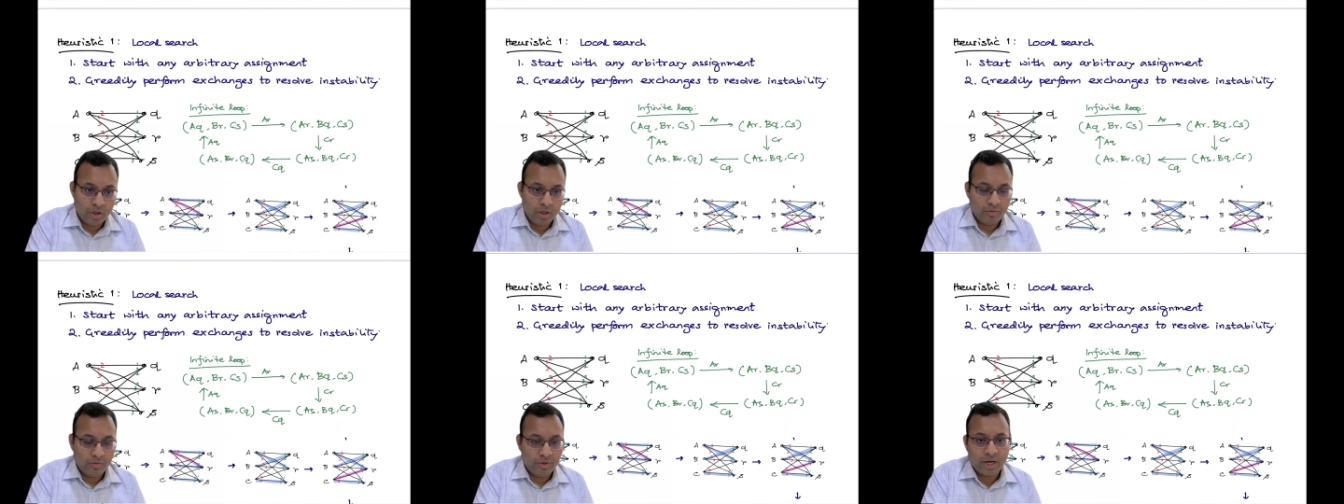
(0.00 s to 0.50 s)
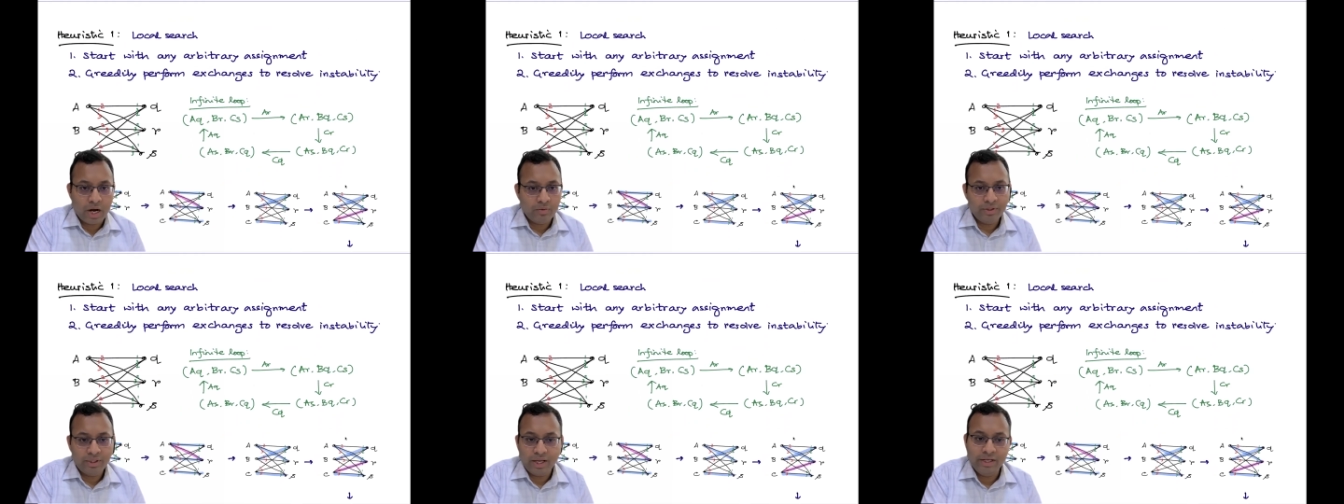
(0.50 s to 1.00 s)
So we start
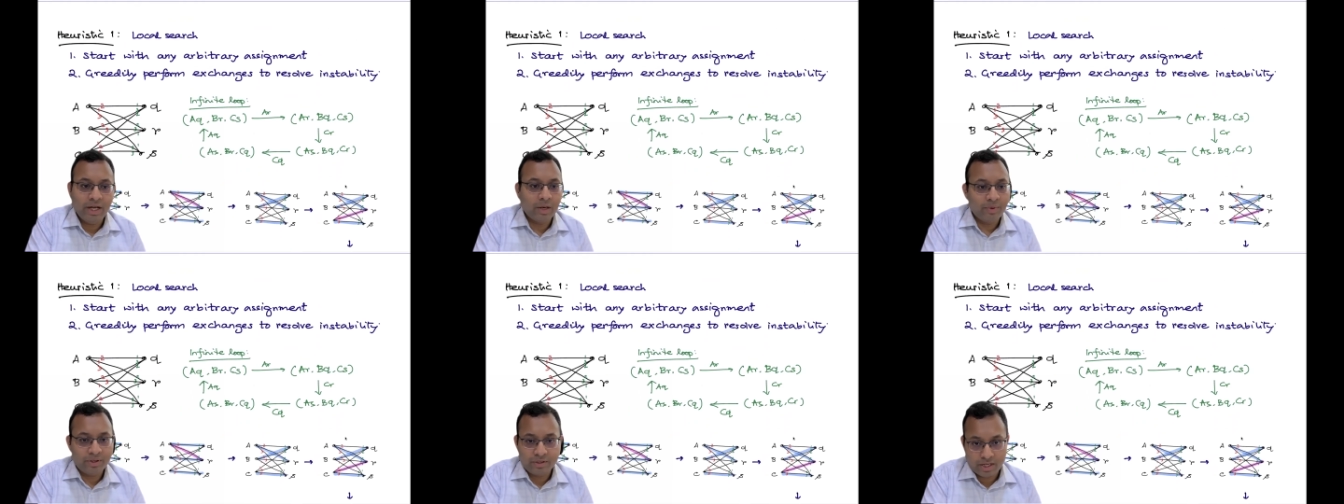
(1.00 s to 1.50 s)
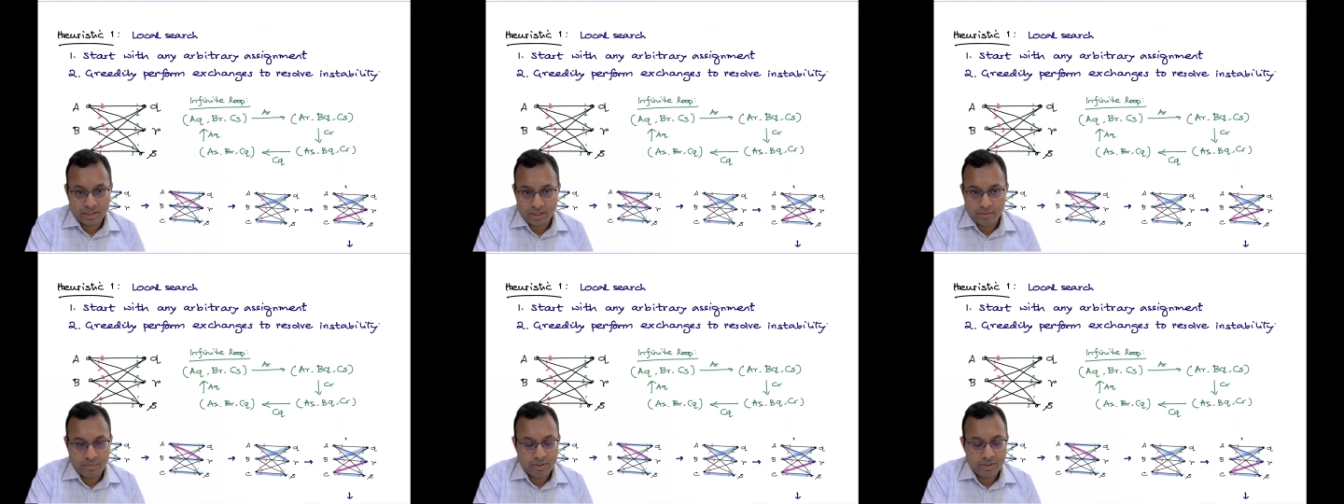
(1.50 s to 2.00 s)
with any arbitrary
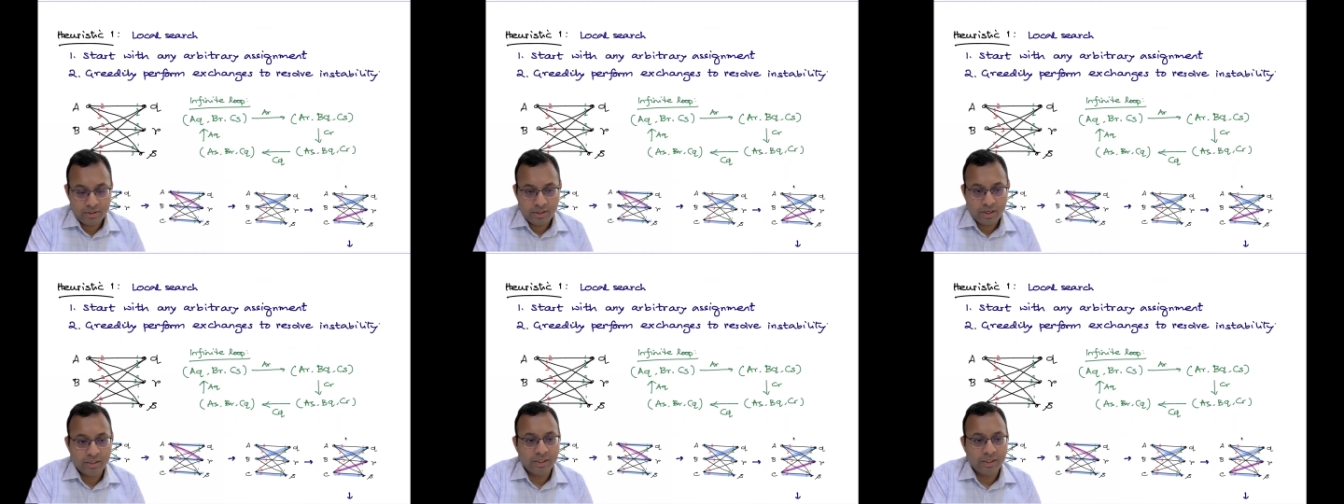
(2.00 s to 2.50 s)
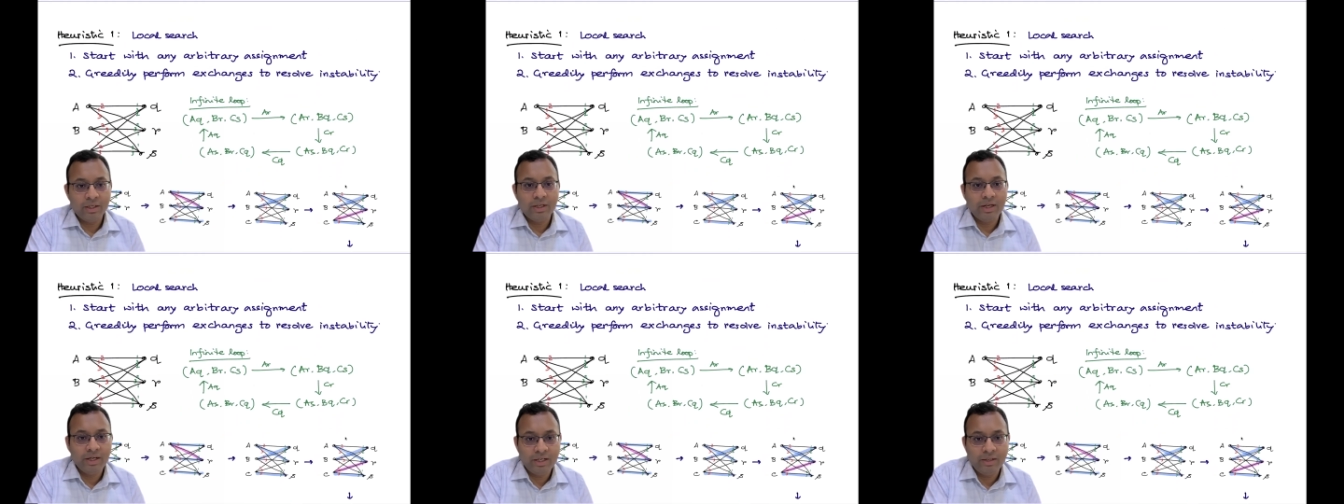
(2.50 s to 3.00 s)
assignment and then we
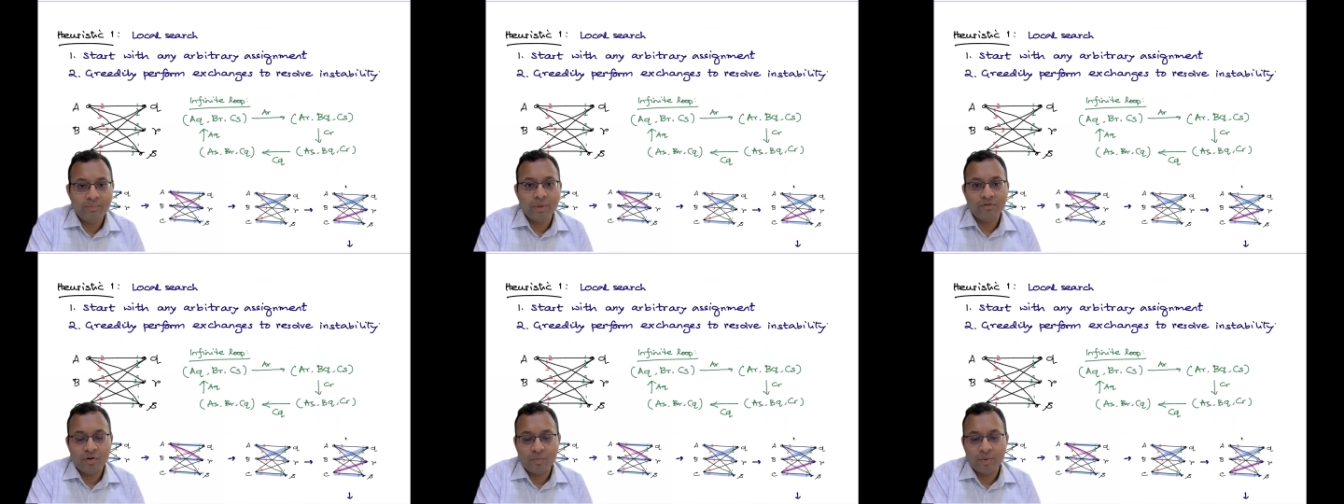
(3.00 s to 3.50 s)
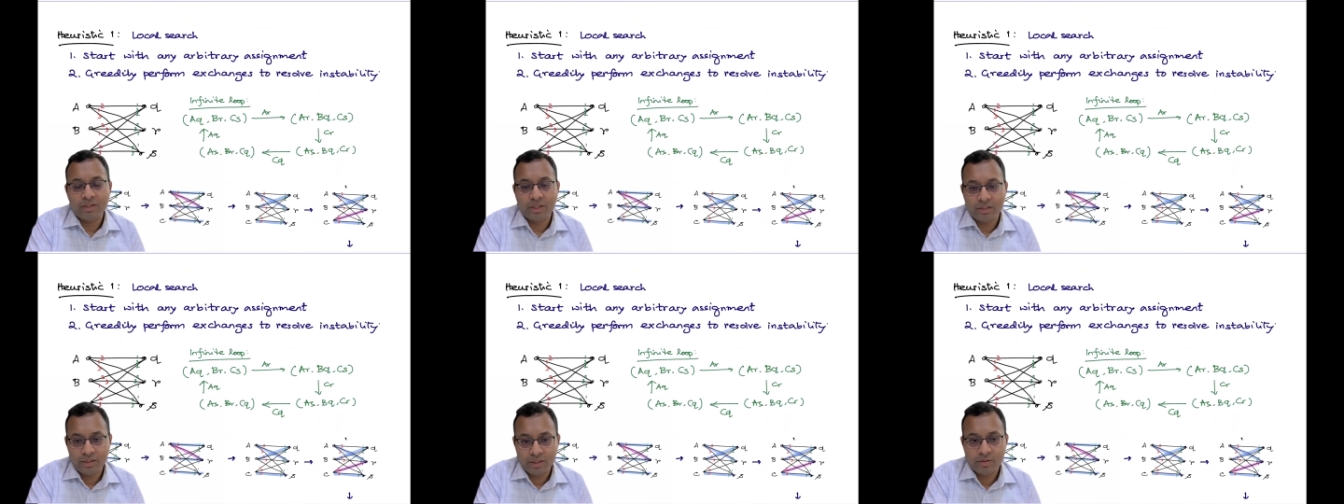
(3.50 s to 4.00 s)
greedily perform
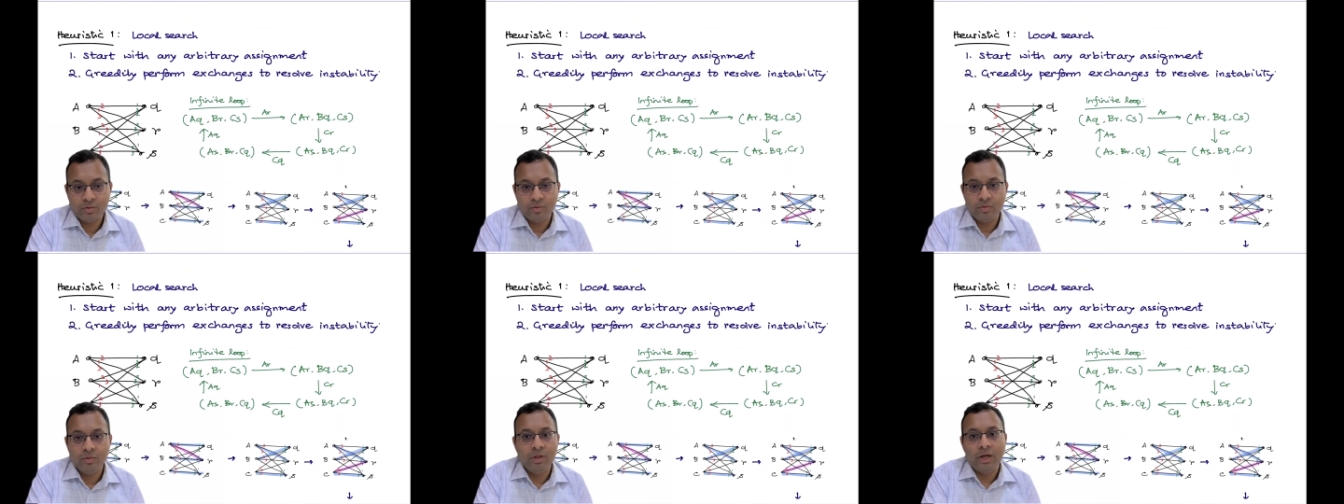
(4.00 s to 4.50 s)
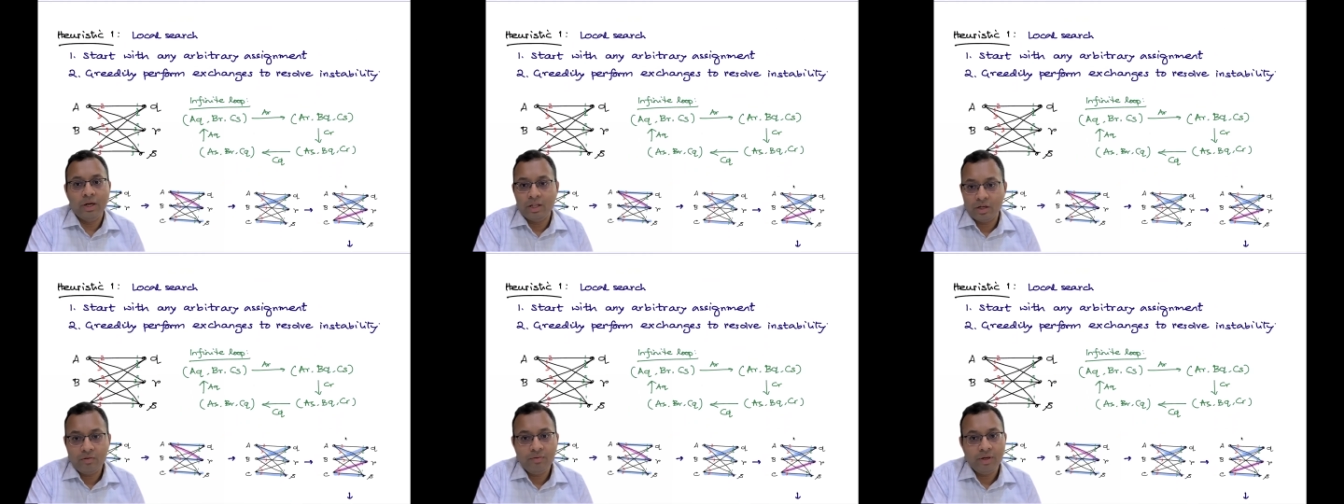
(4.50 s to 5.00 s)
exchanges to
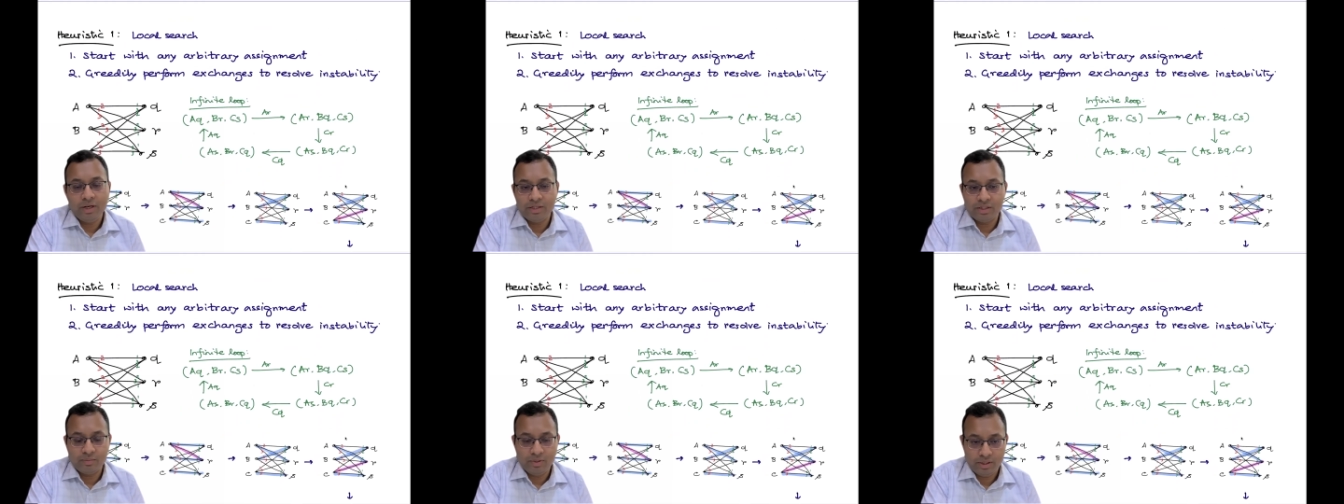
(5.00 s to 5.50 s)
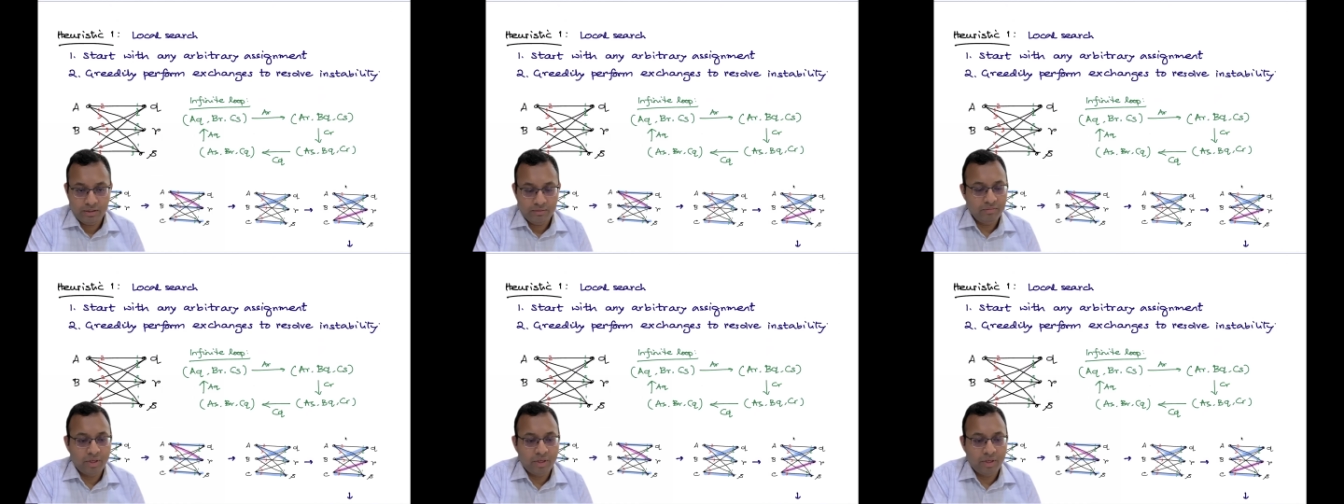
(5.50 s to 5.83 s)
resolve instability.